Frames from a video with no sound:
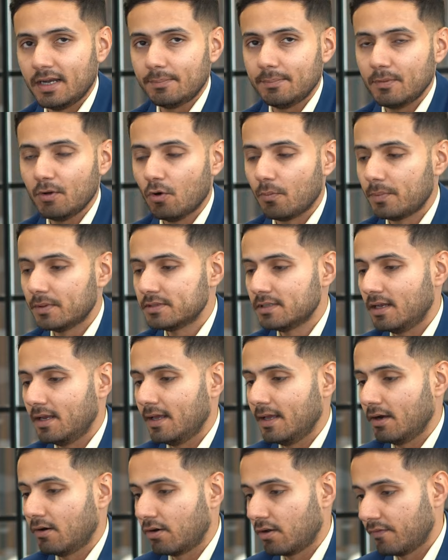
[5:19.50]
let me open the
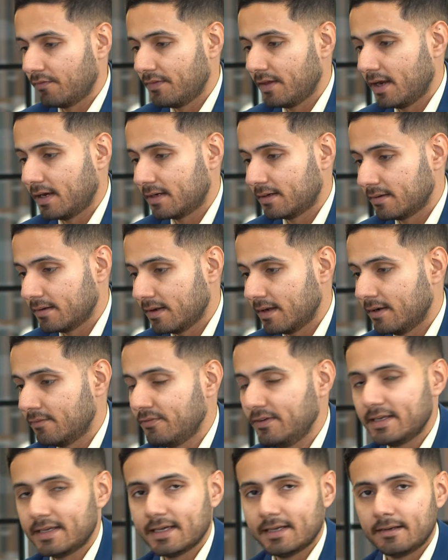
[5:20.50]
layout of that and
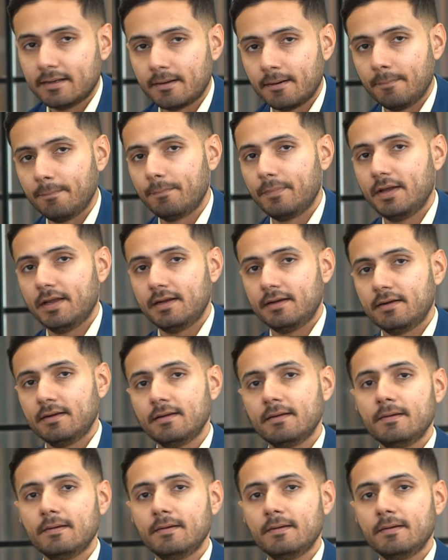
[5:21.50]
we can compare